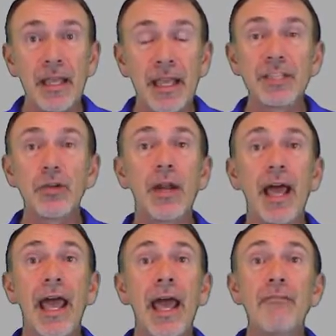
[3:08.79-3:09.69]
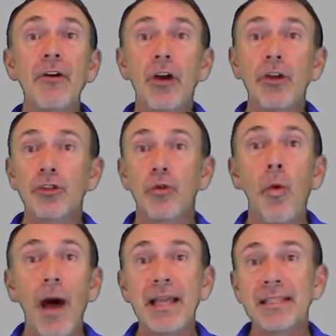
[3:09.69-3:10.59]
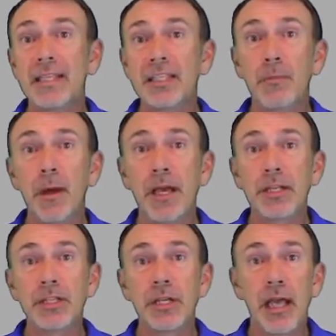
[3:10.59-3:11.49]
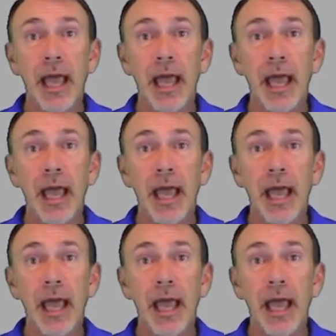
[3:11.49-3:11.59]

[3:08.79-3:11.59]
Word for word: it's going to have twice as much